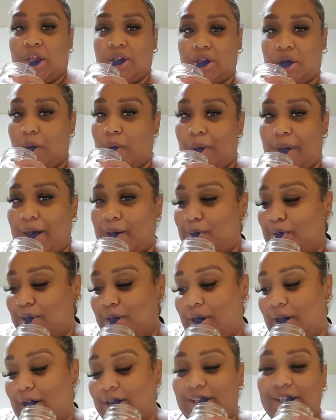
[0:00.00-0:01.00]
Don't mind me,
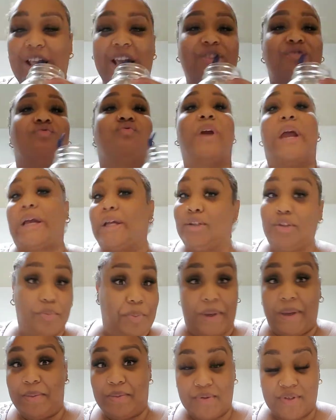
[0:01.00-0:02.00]
y'all. It's regular
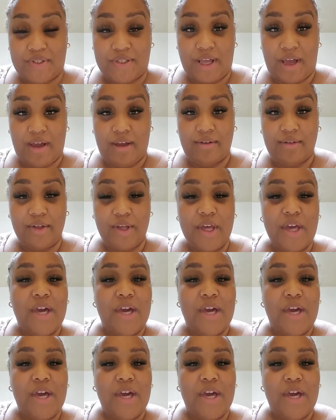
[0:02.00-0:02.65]
people stuff.